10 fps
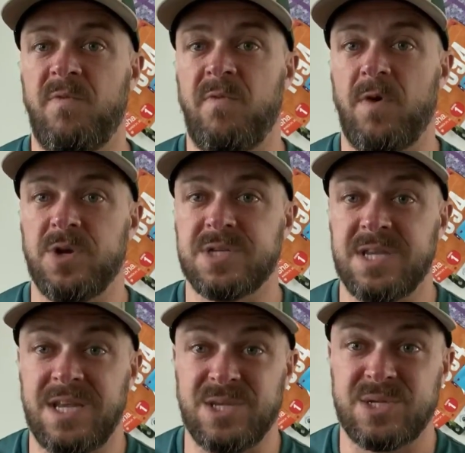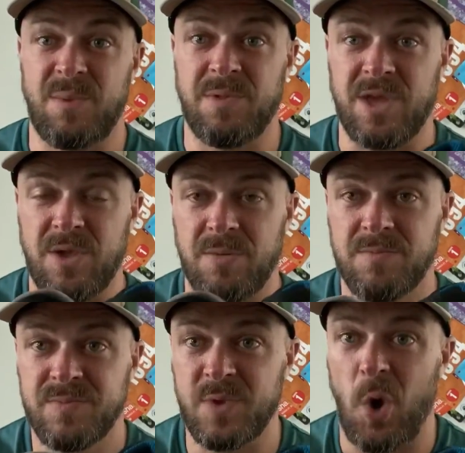versus some of the
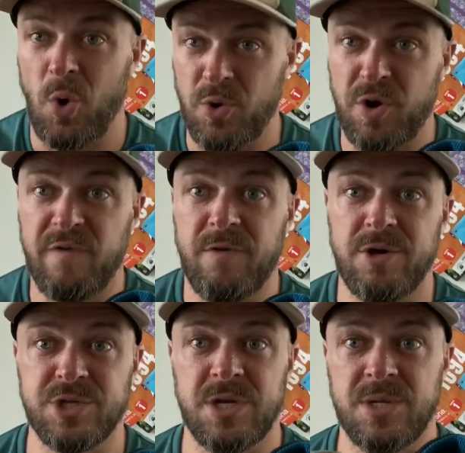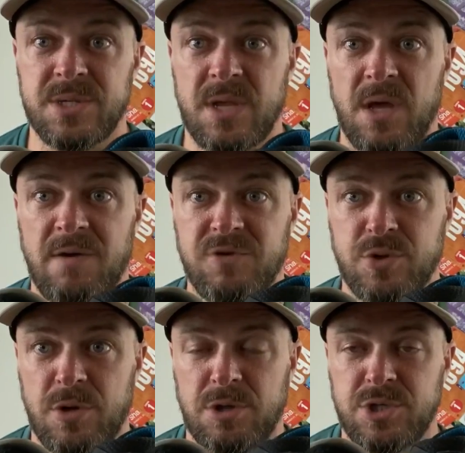older versions of
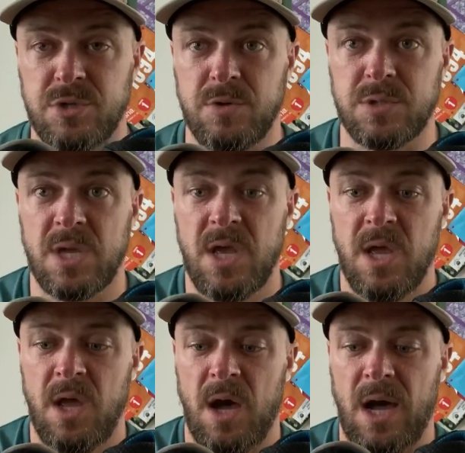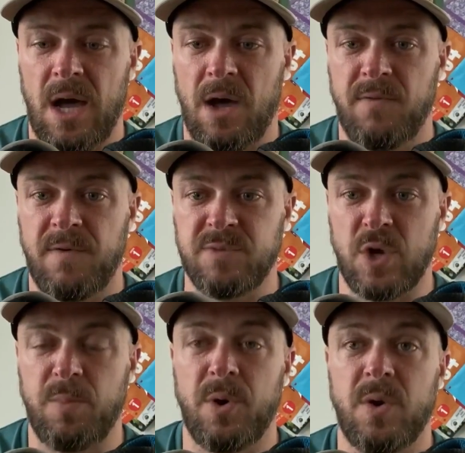trail shoes from
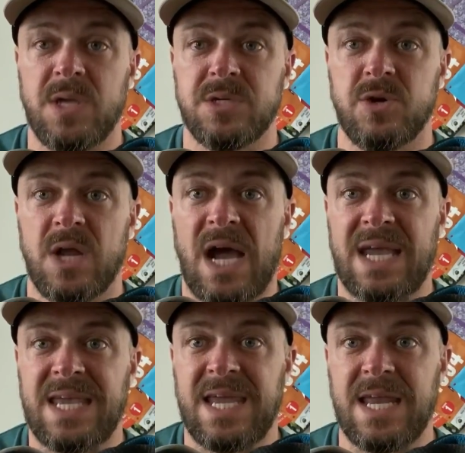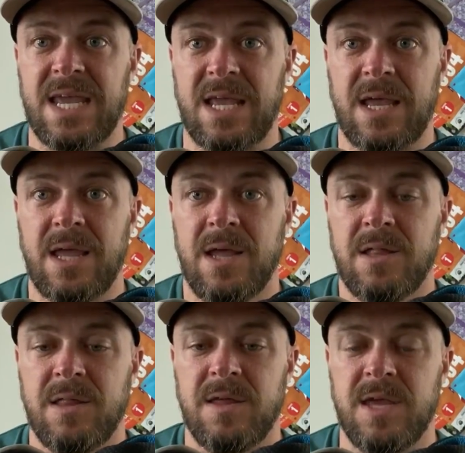Topo is you're not getting
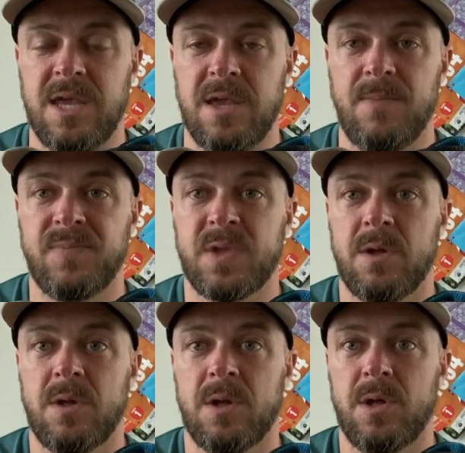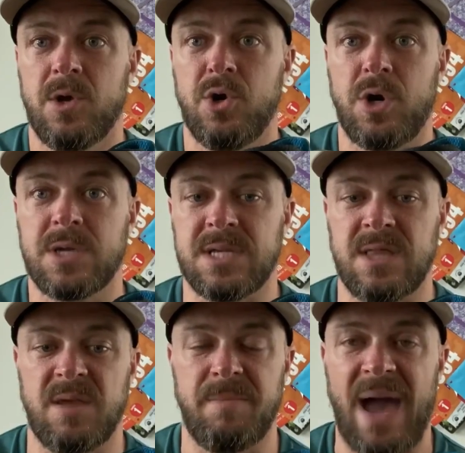the hooks in
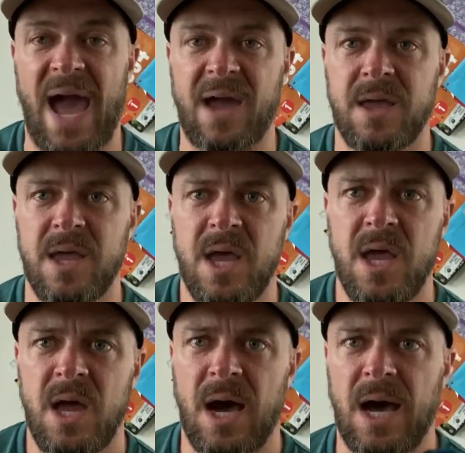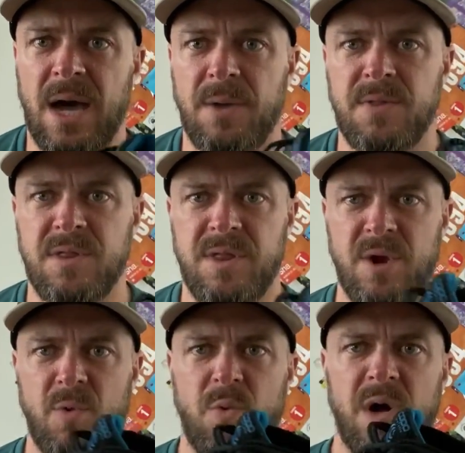the back. There
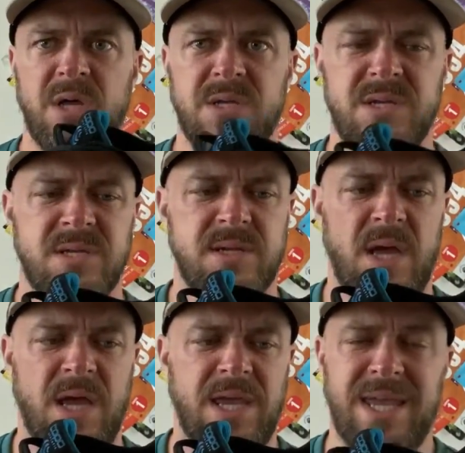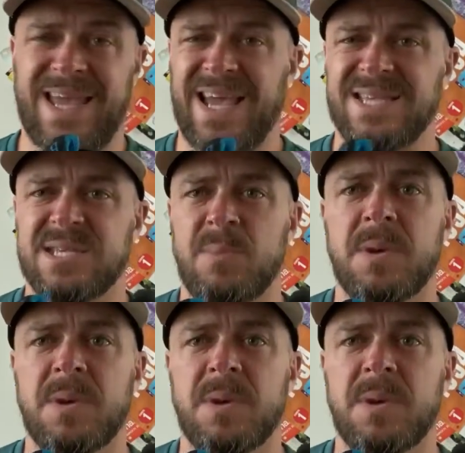was, I guess, some